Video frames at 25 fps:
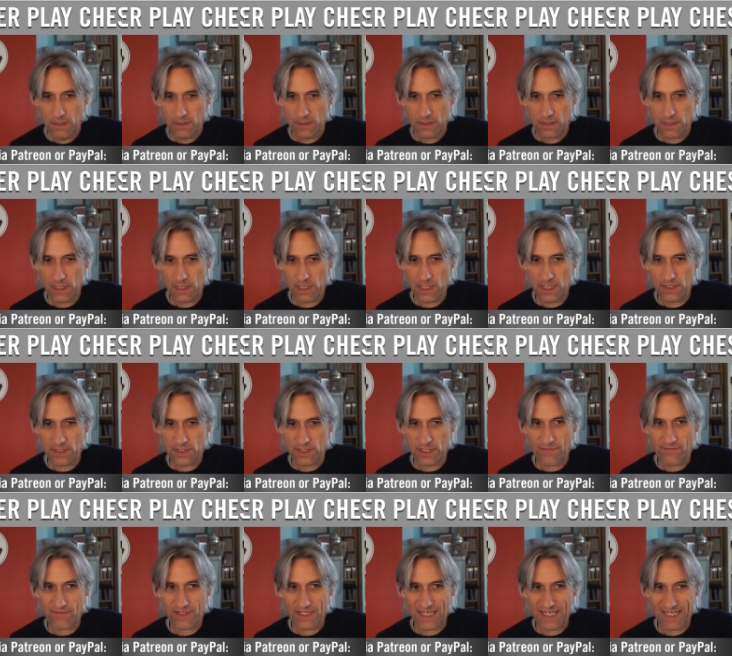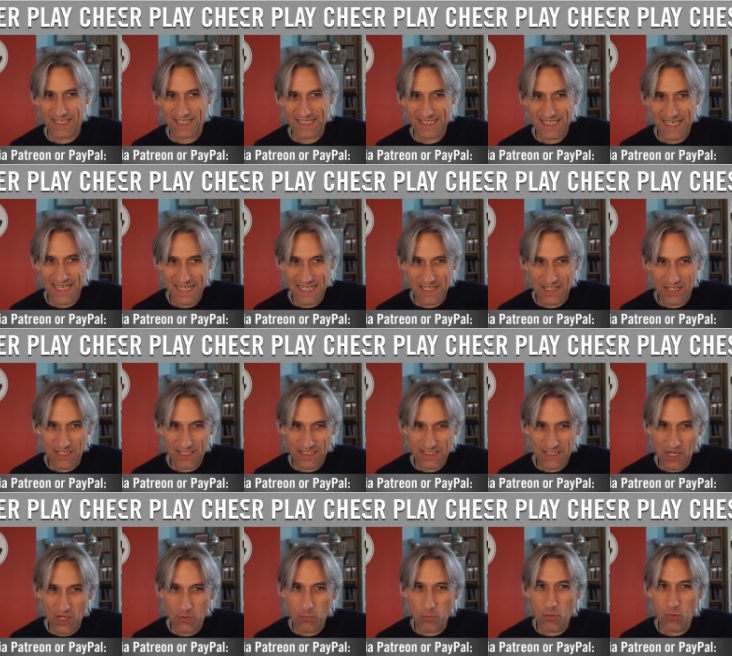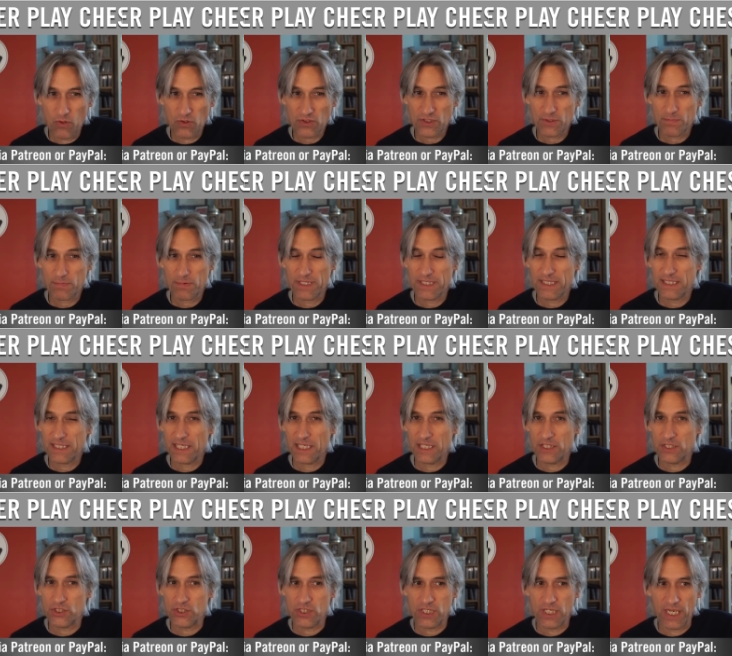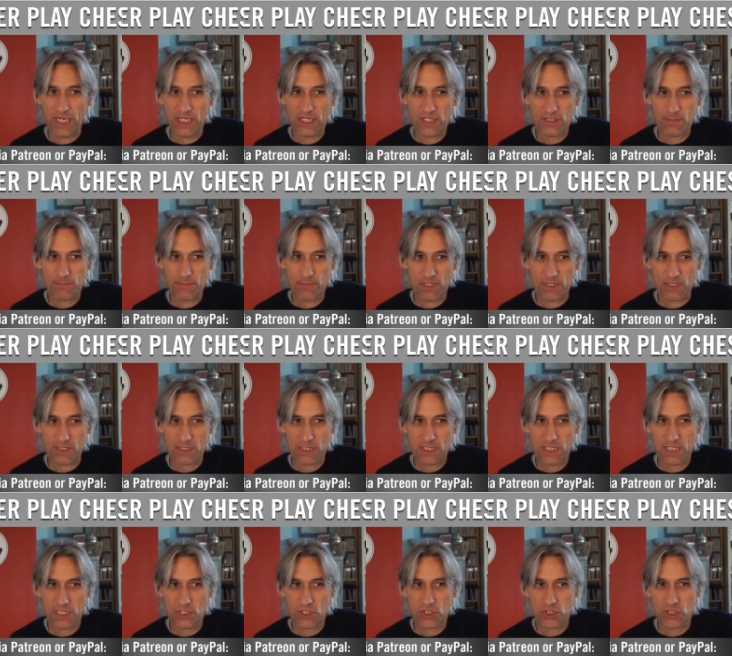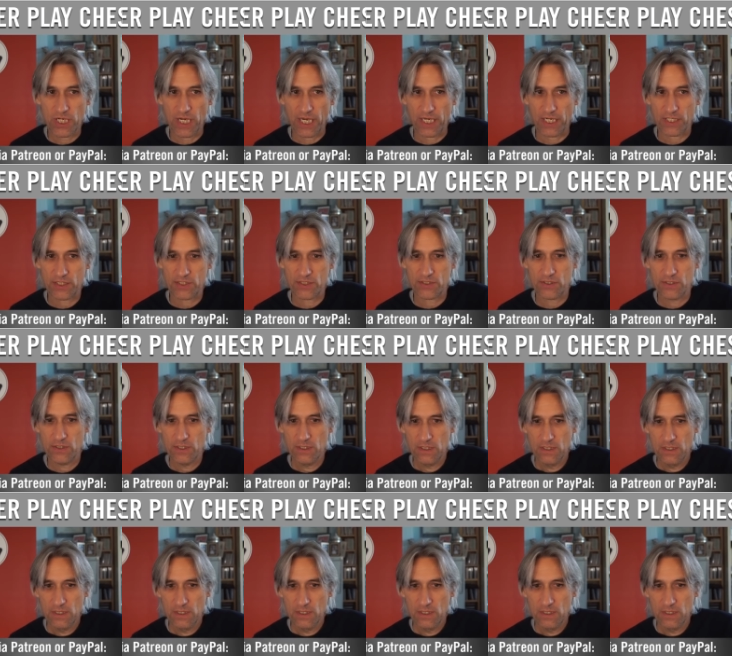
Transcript: King e7. And again, I want to play king g8, but he checks.